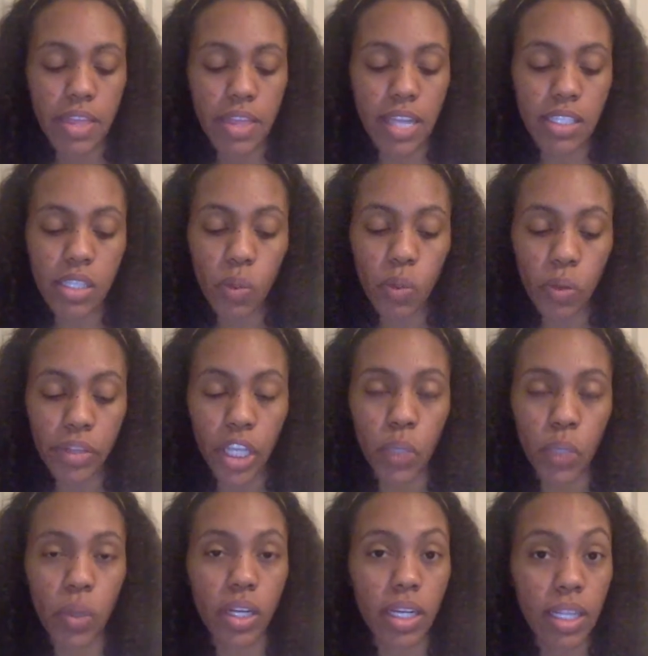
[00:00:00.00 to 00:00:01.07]
That's the one that
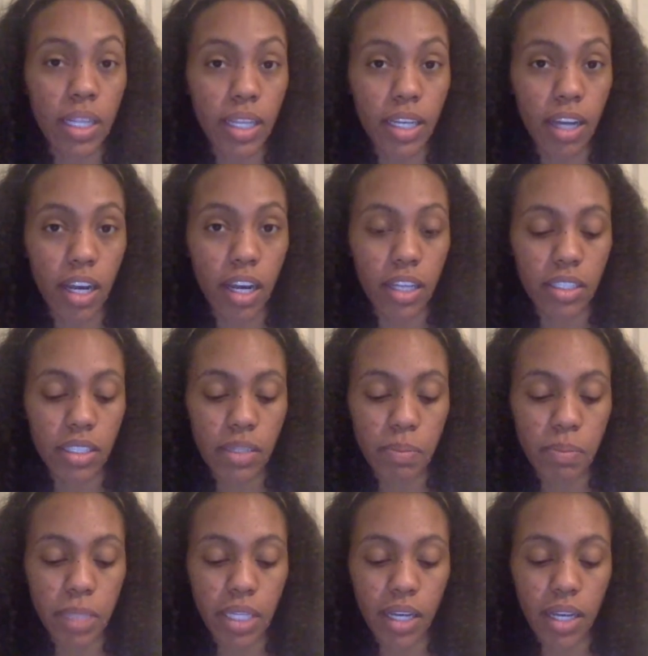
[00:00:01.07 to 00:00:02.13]
you want to click on,
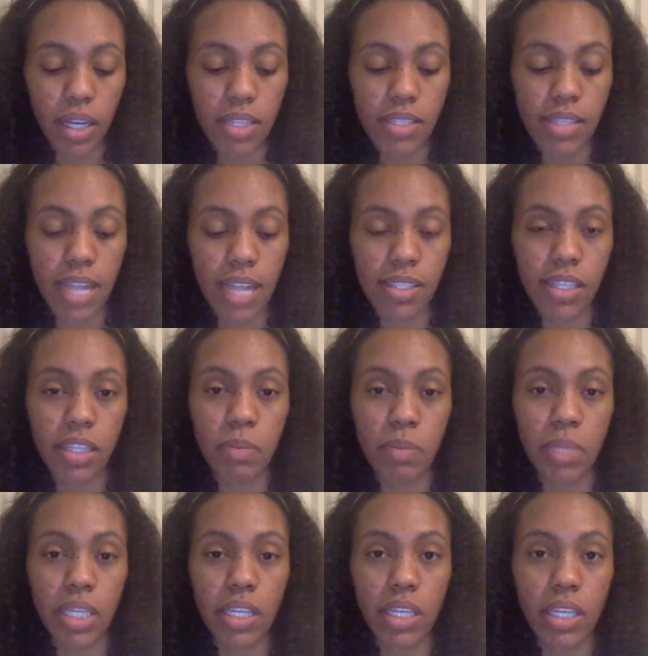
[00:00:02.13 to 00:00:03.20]
because that's going to
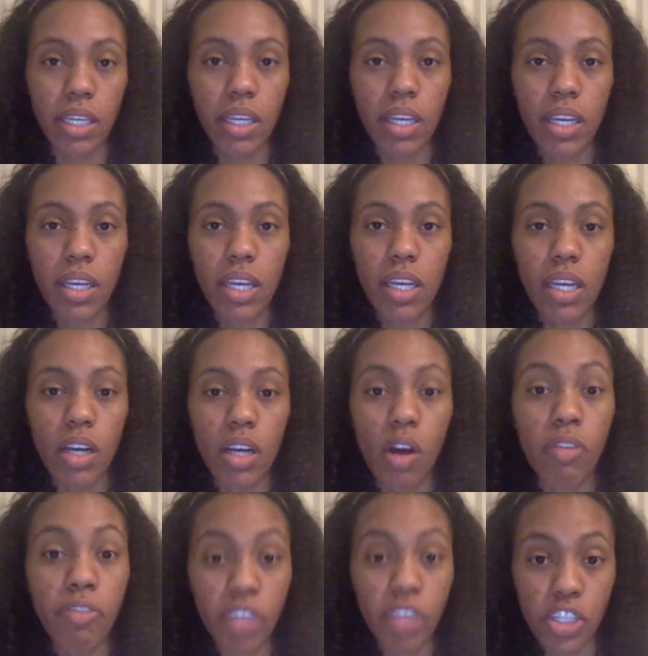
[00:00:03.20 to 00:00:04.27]
be
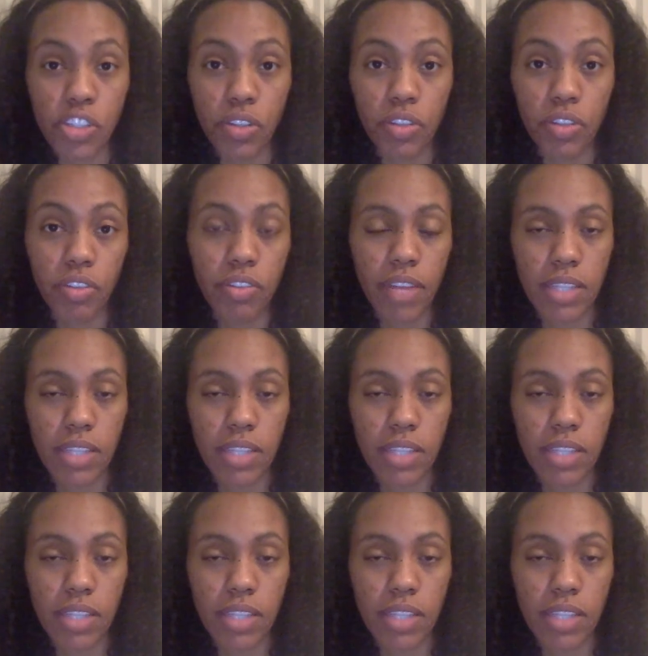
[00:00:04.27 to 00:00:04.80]
official.